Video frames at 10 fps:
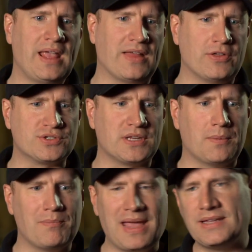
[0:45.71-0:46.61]
And there's an
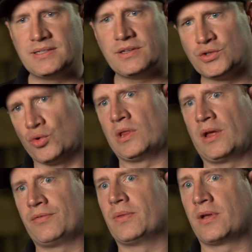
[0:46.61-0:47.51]
amazing
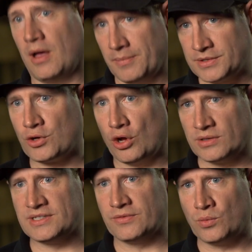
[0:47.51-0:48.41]
storyline from the comics called
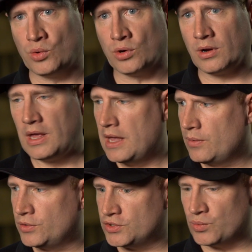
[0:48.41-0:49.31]
Civil War,
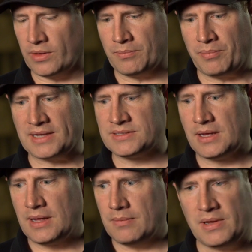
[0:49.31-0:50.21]
which is one of the best
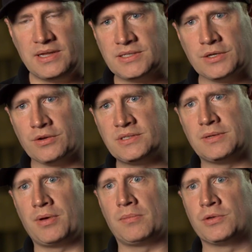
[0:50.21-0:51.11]
miniseries
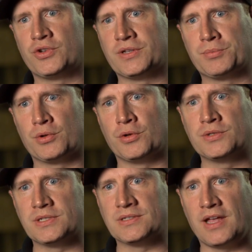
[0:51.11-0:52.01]
that publishing has
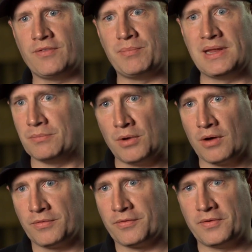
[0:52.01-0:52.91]
produced since I've been at
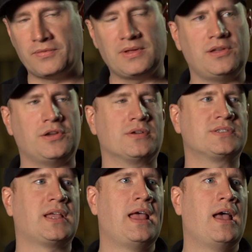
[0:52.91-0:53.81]
Marvel for 15 years.